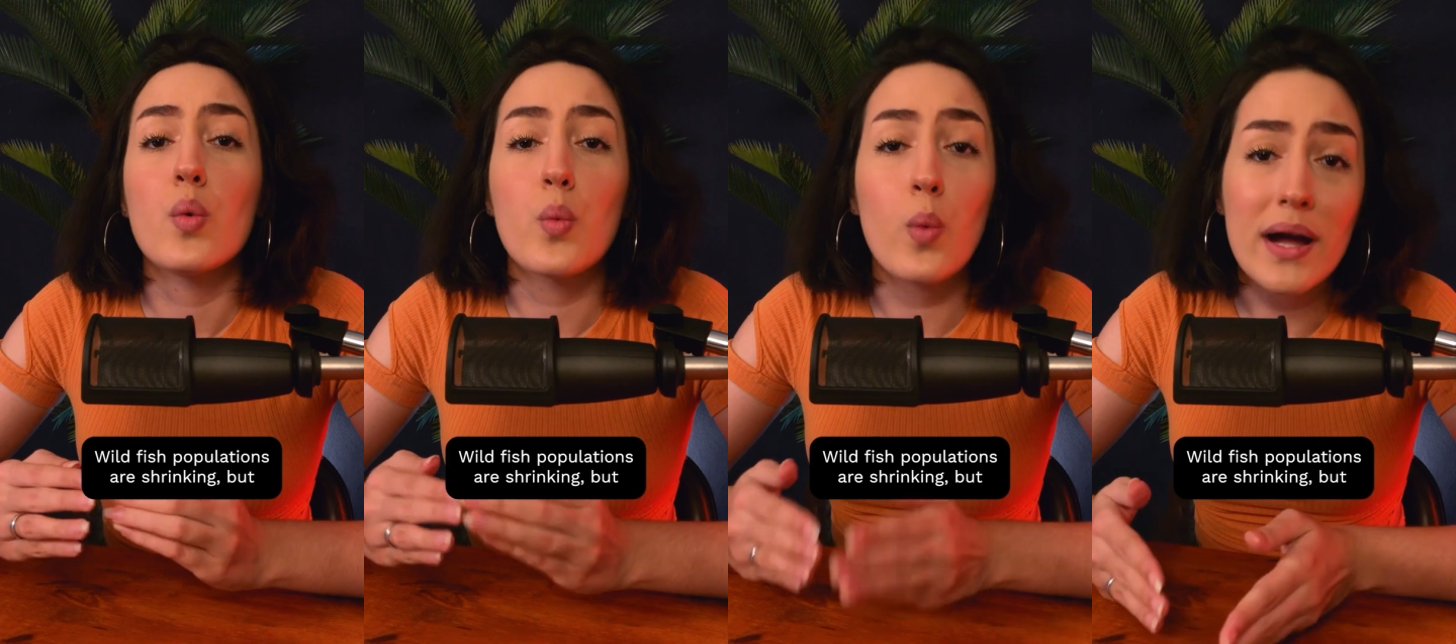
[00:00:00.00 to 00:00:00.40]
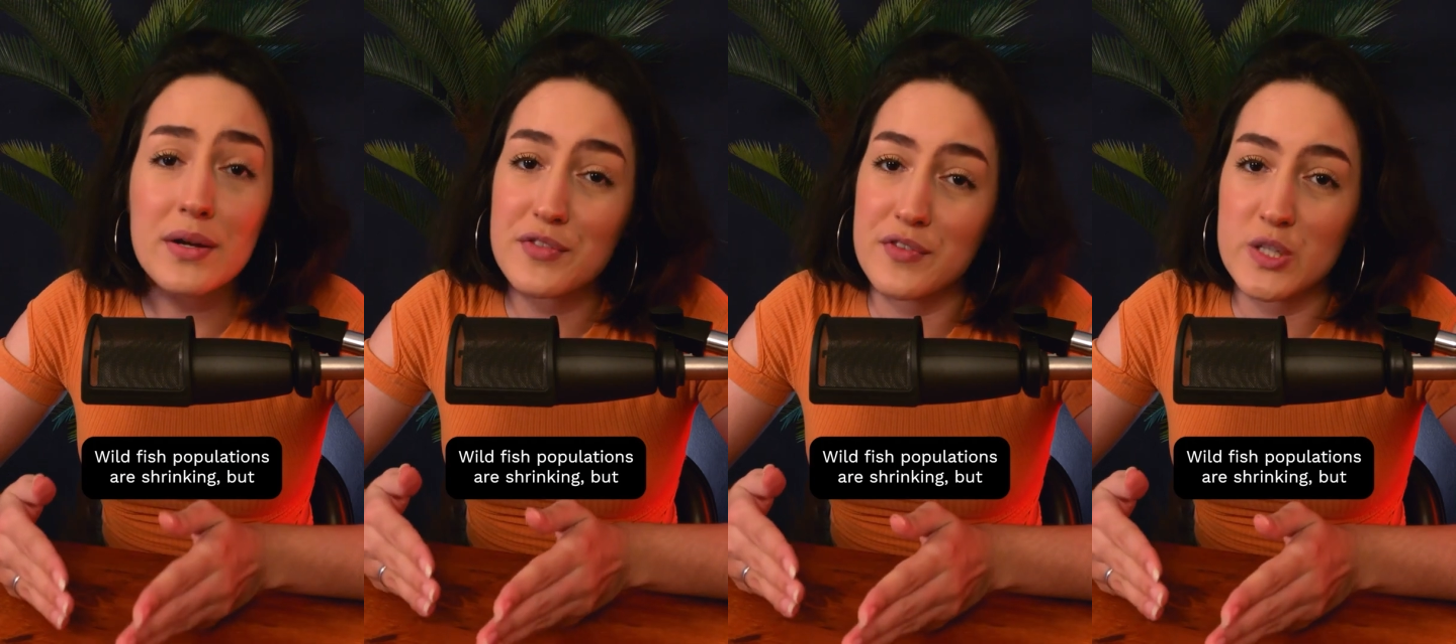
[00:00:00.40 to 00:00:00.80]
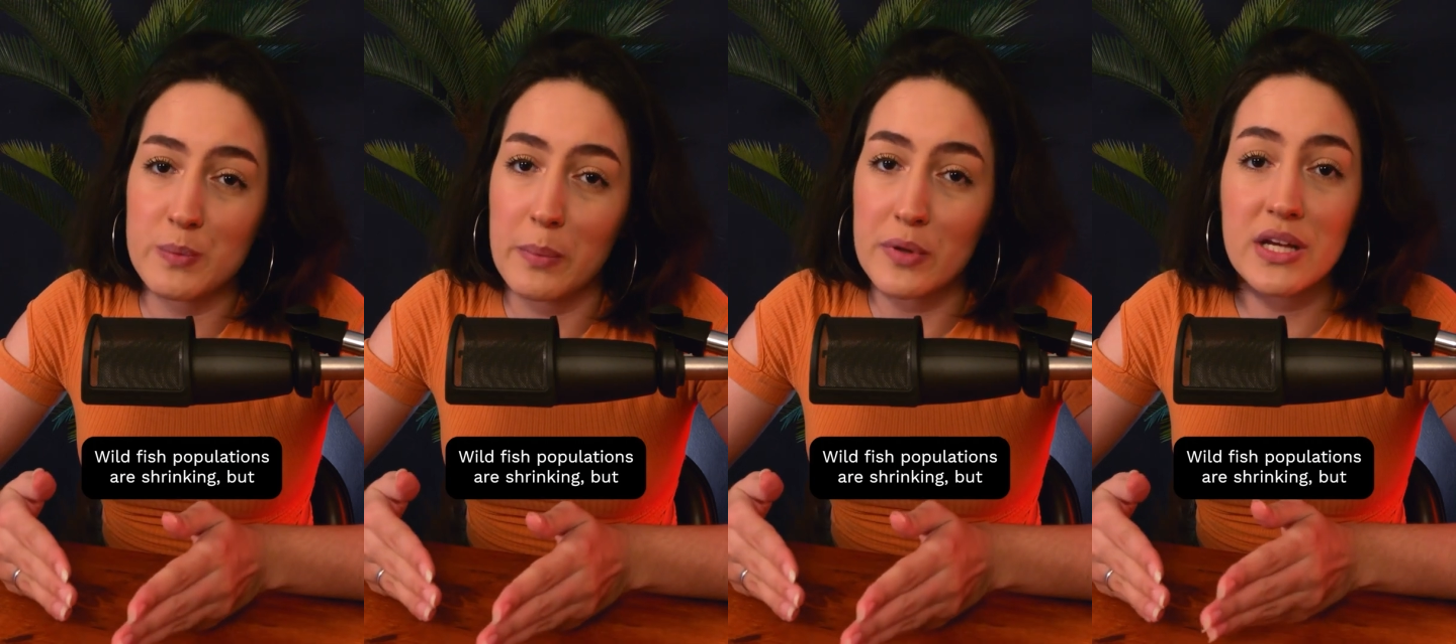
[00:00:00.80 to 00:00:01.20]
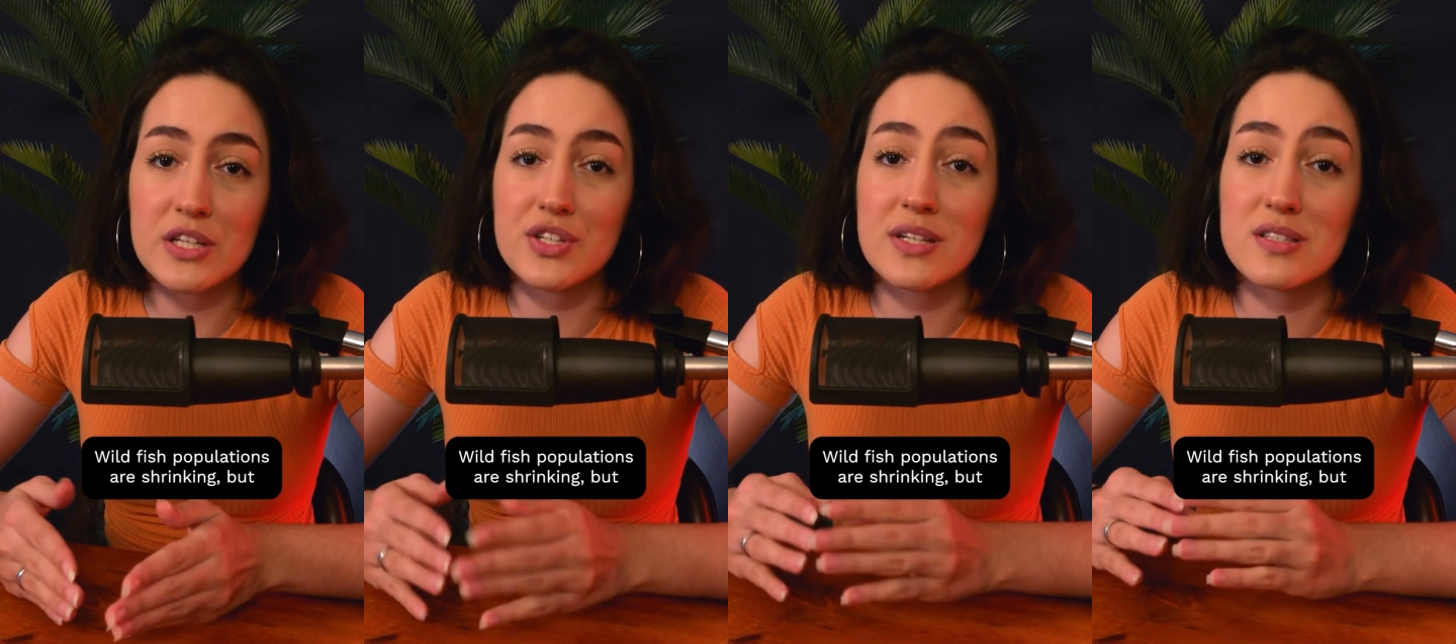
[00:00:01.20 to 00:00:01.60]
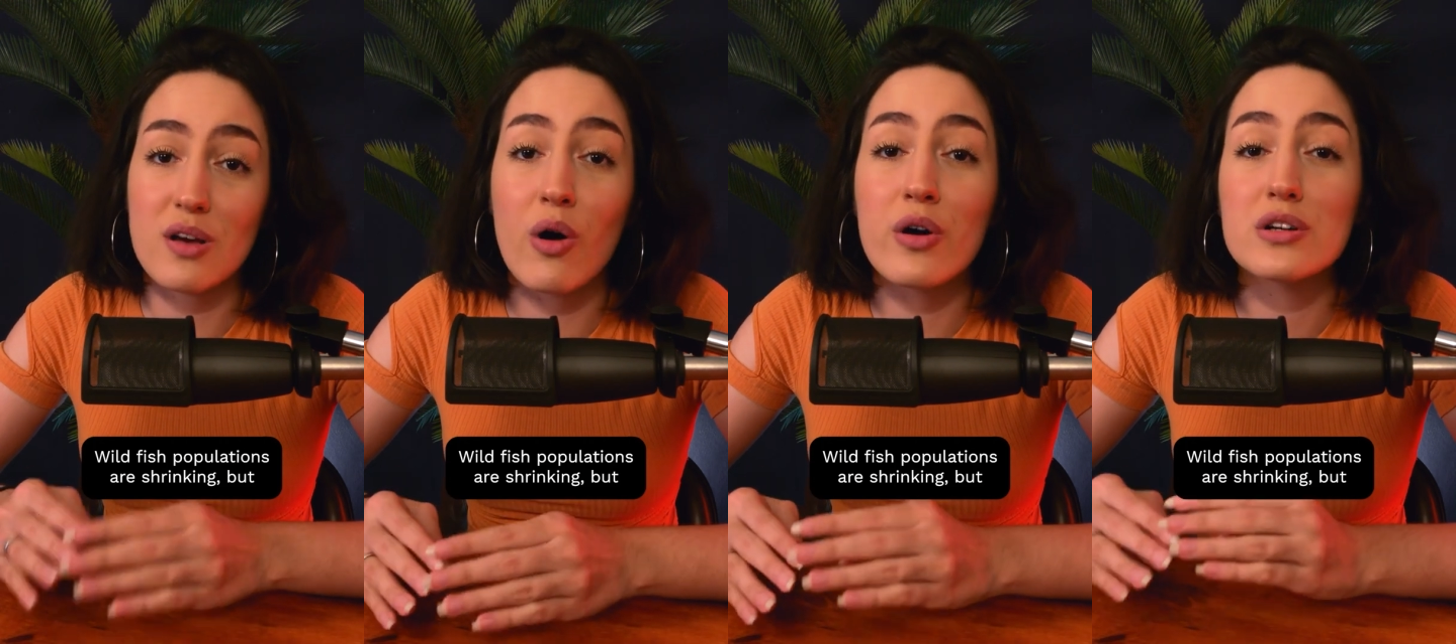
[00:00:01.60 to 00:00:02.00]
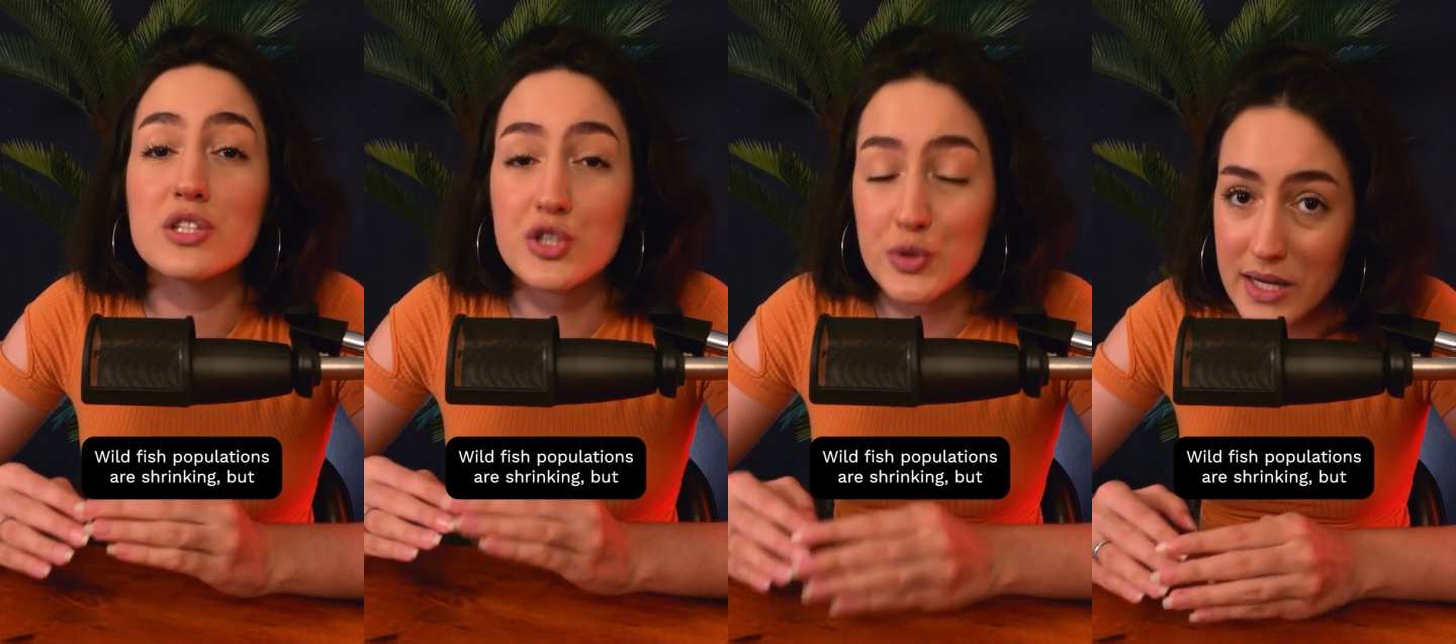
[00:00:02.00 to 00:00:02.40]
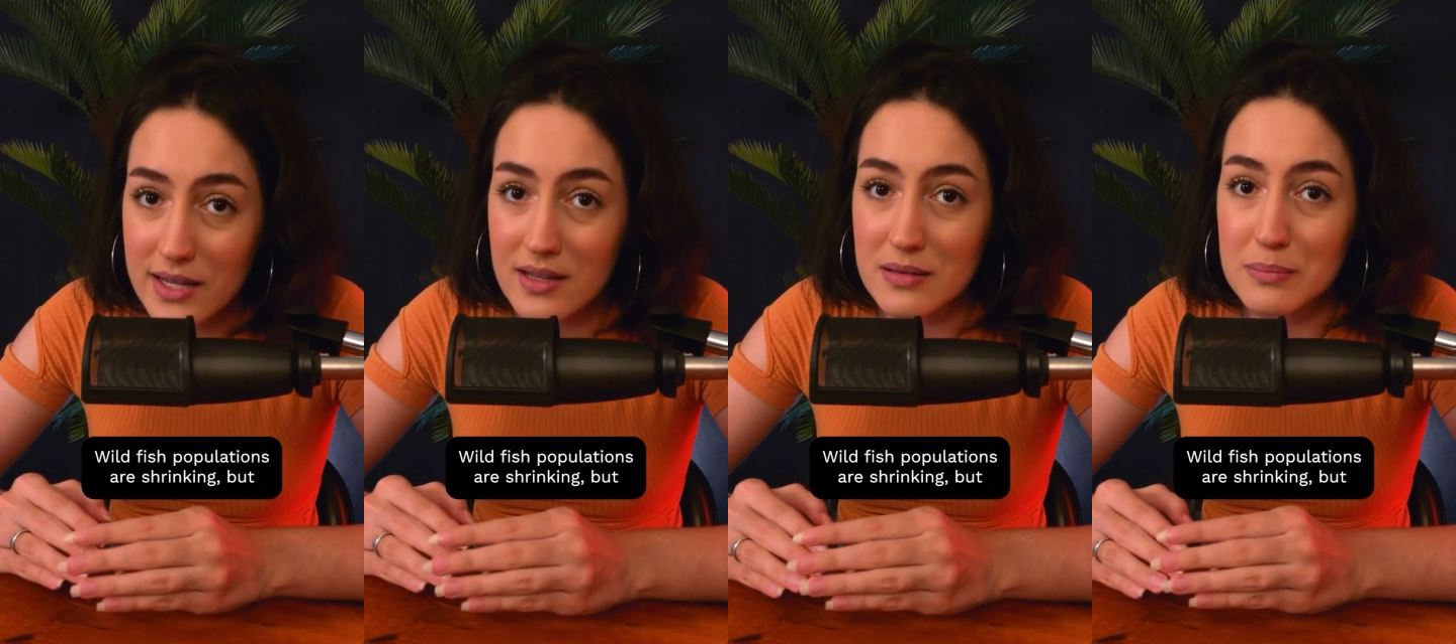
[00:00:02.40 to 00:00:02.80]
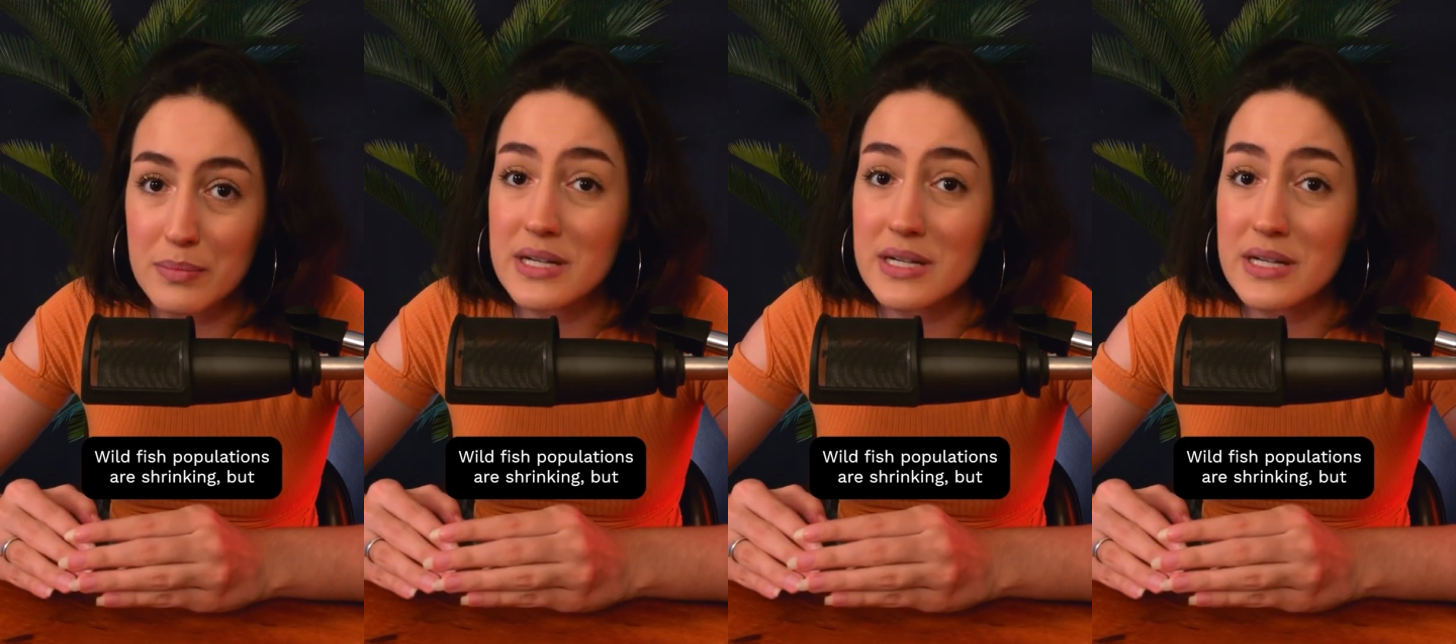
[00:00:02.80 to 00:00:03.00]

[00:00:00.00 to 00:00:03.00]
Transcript: Wild fish populations are shrinking,